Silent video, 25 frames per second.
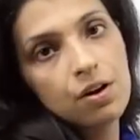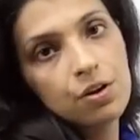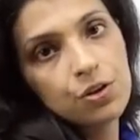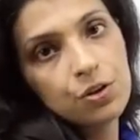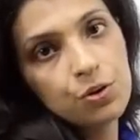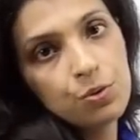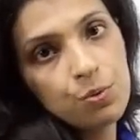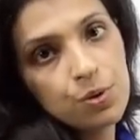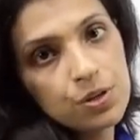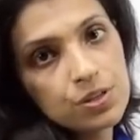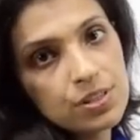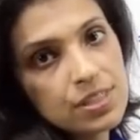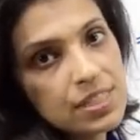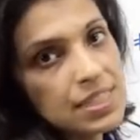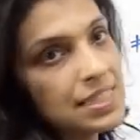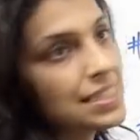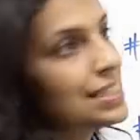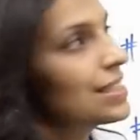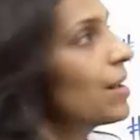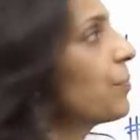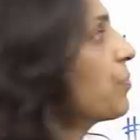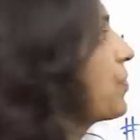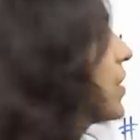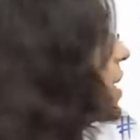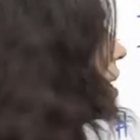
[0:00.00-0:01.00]
you want to say
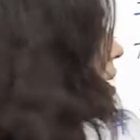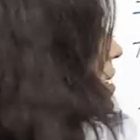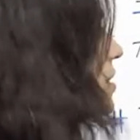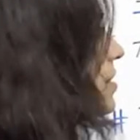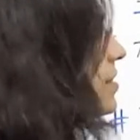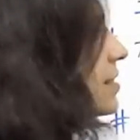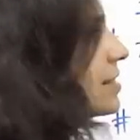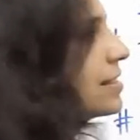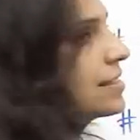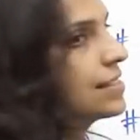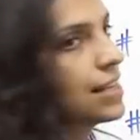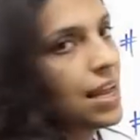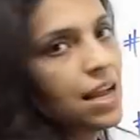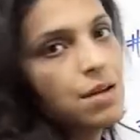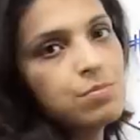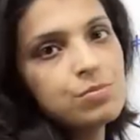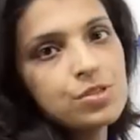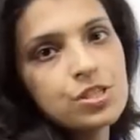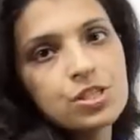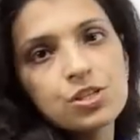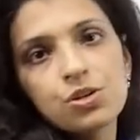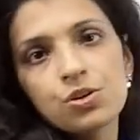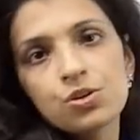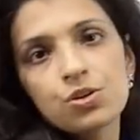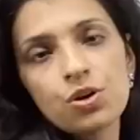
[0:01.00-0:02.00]
something is
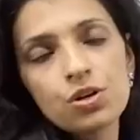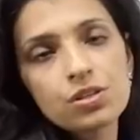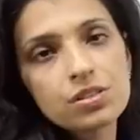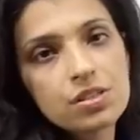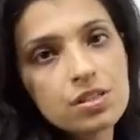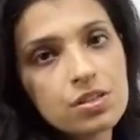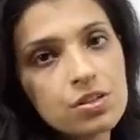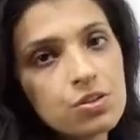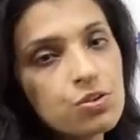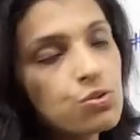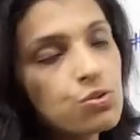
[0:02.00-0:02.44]
empty or not in